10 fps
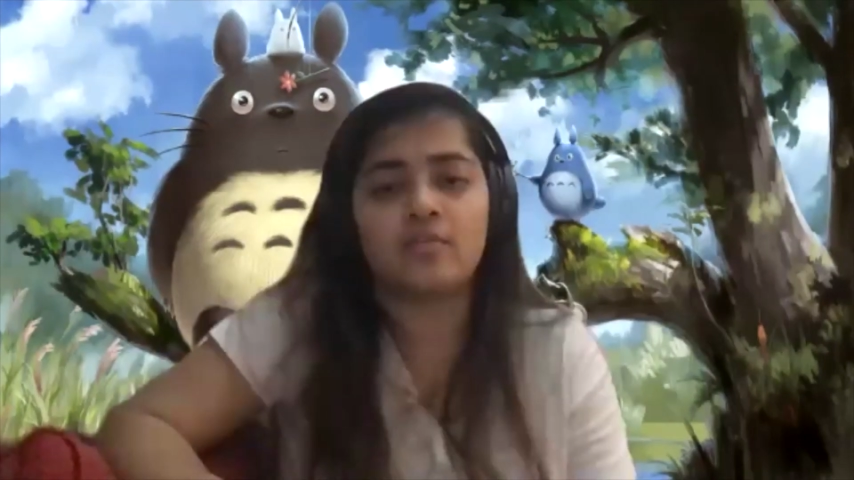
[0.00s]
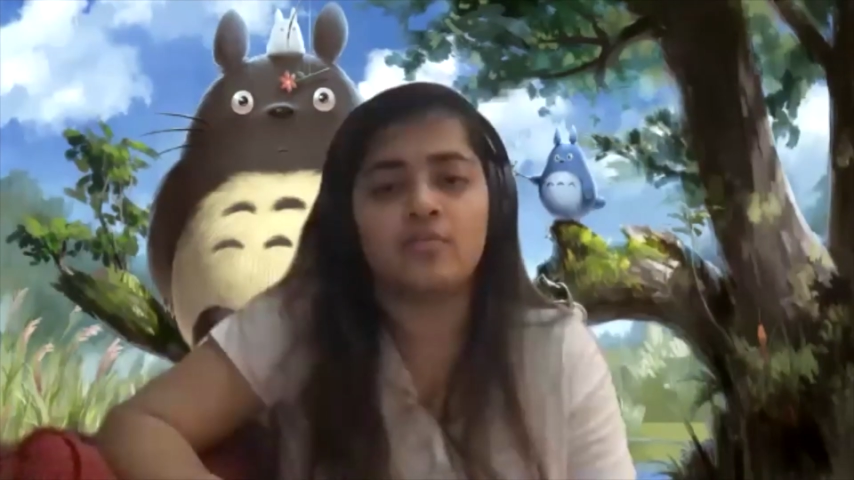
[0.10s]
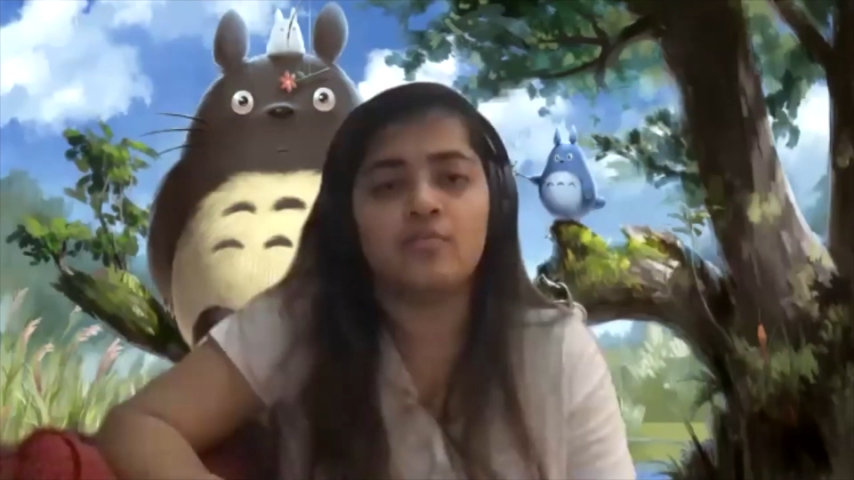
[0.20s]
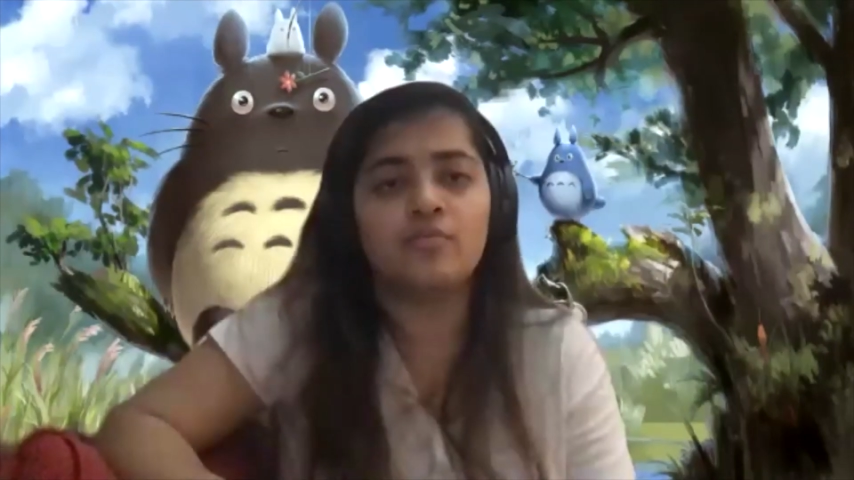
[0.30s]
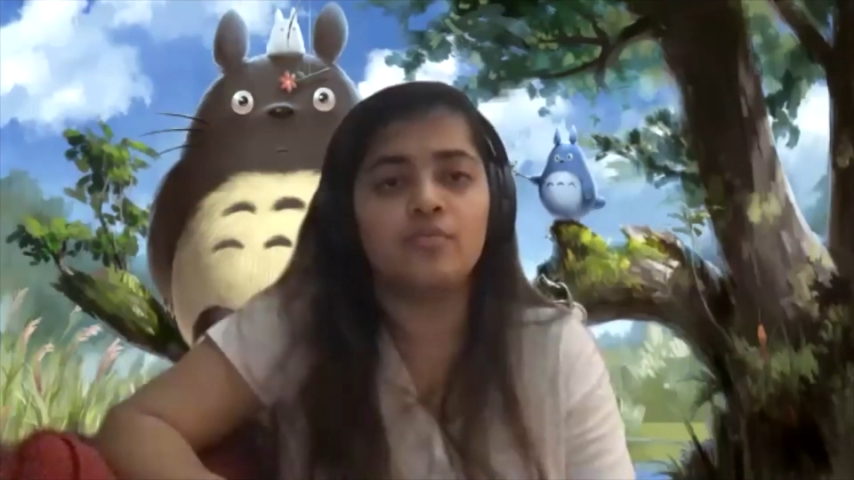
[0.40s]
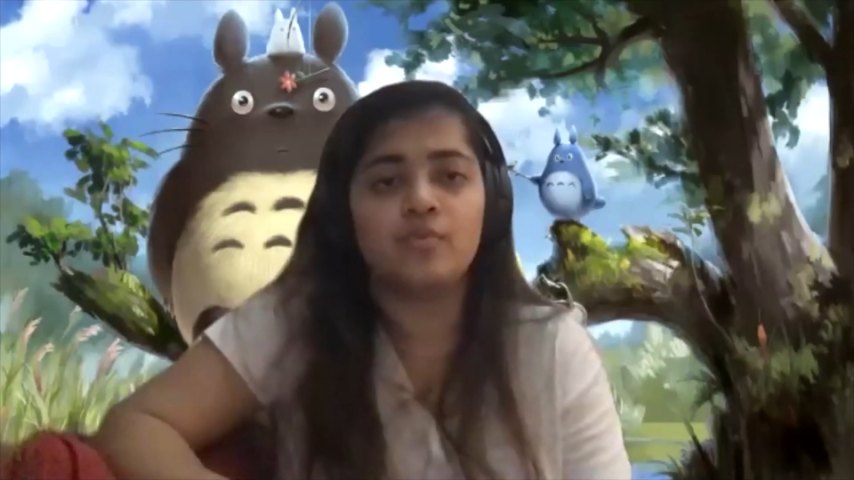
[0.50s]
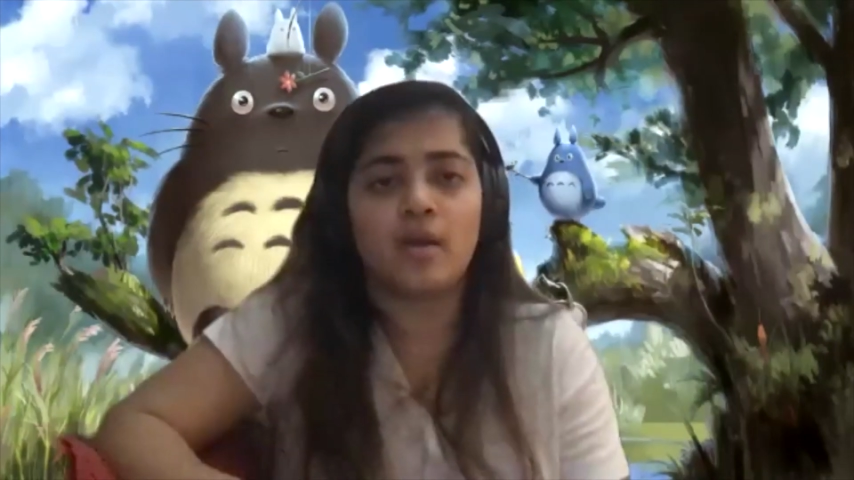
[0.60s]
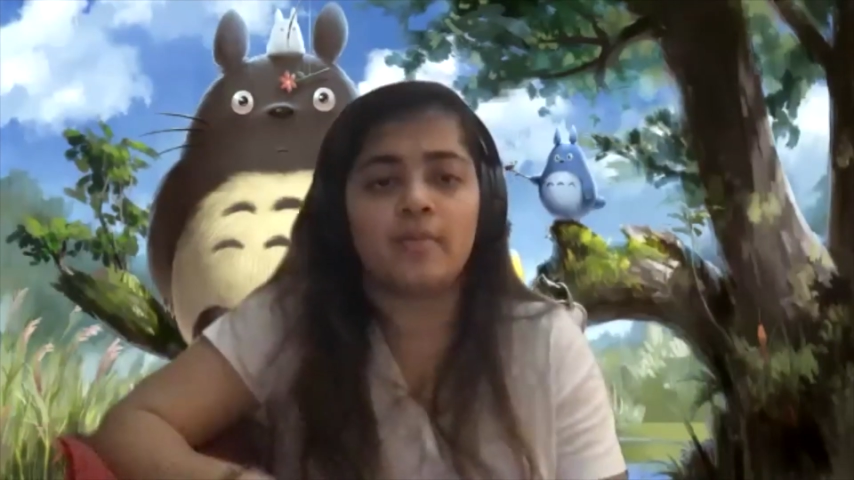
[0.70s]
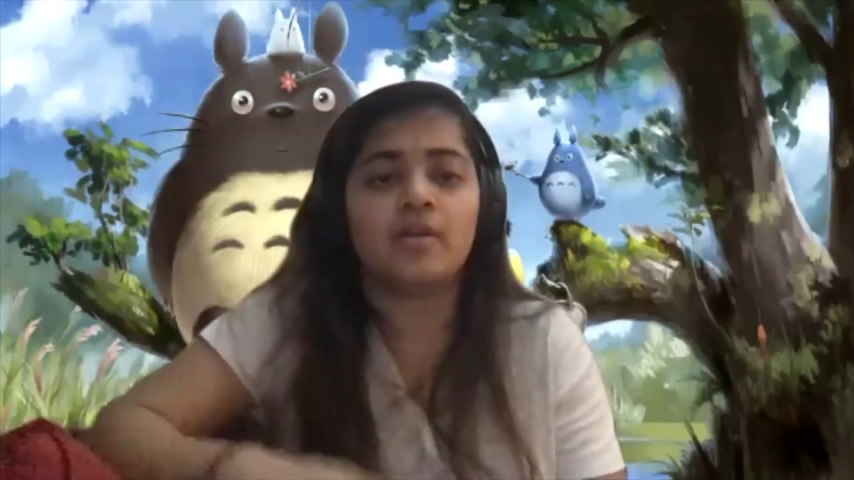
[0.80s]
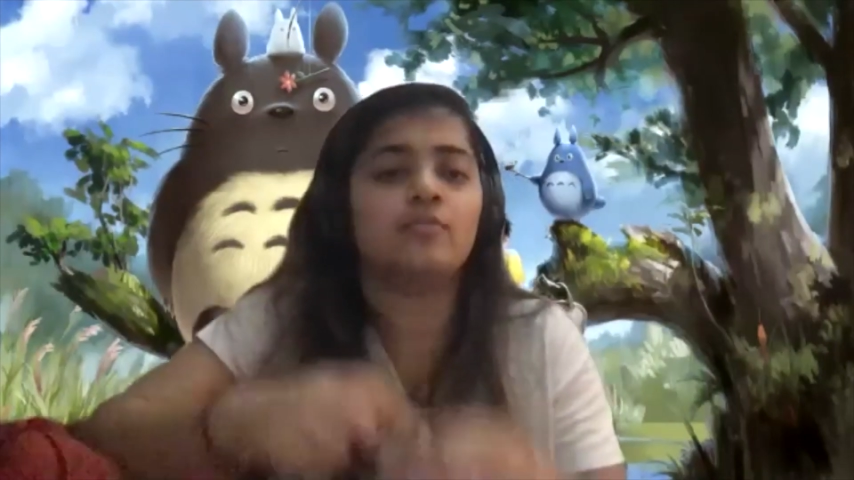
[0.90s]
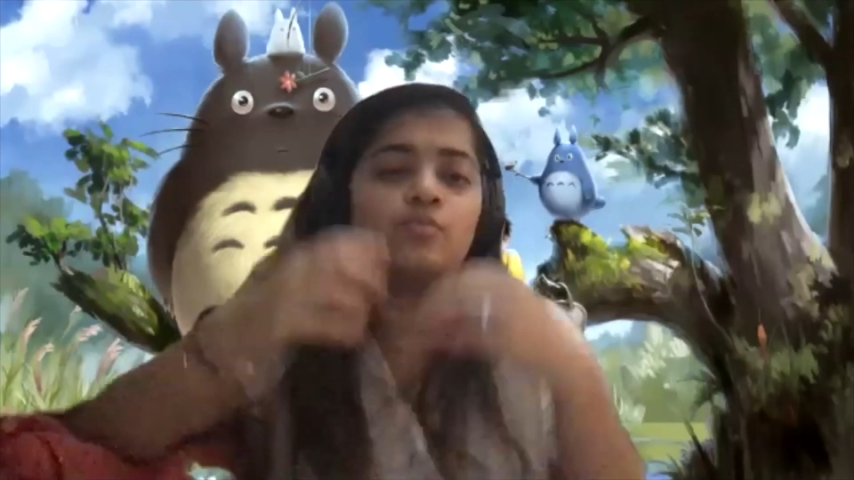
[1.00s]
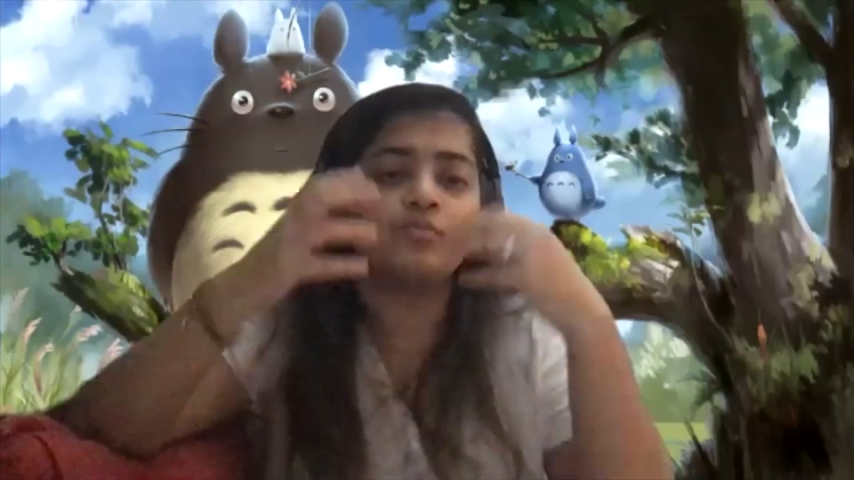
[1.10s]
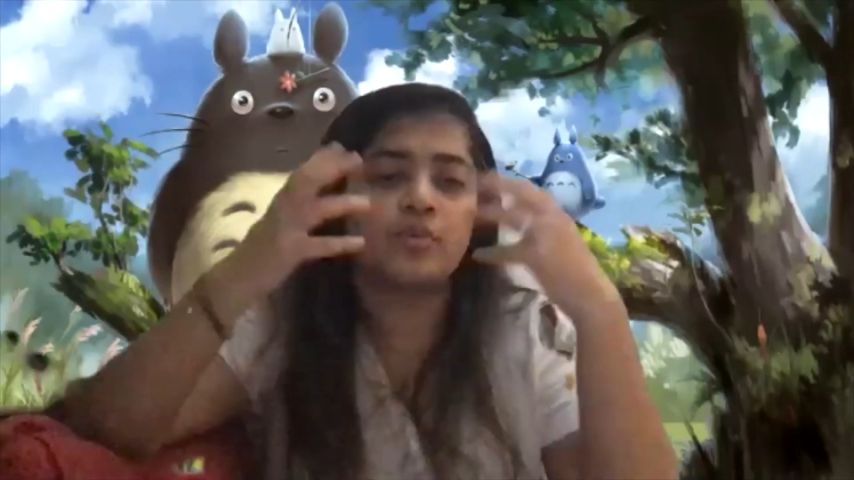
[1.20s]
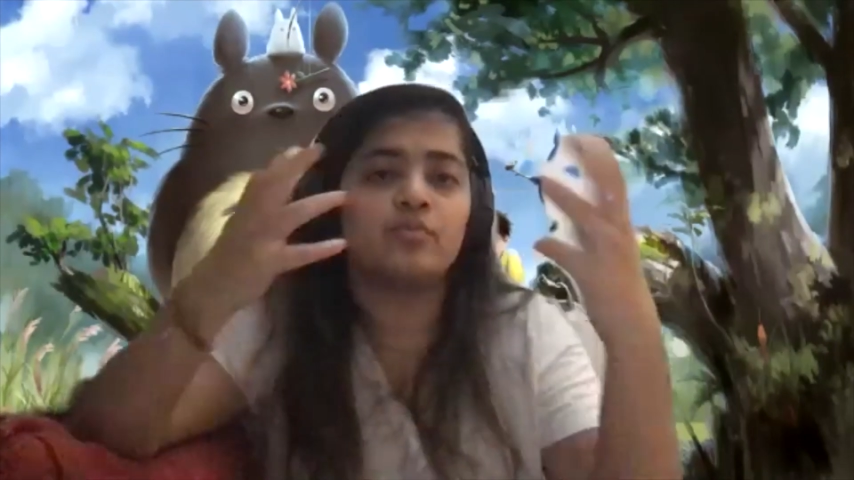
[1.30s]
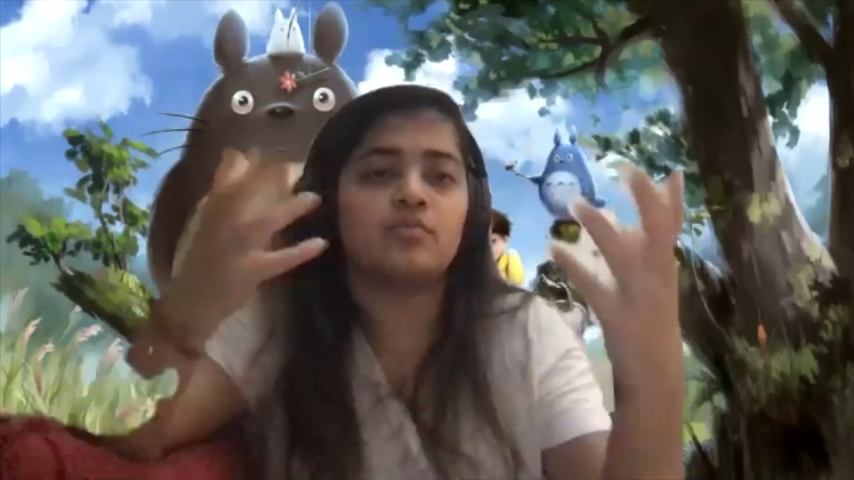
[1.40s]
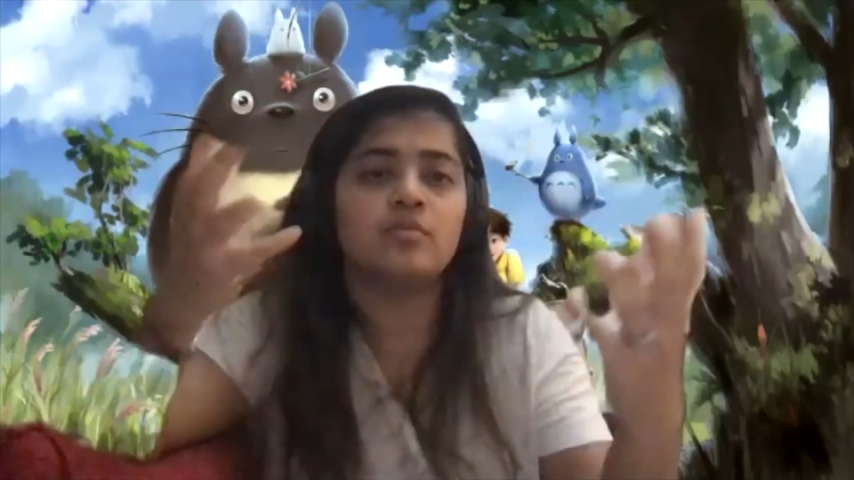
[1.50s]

whom you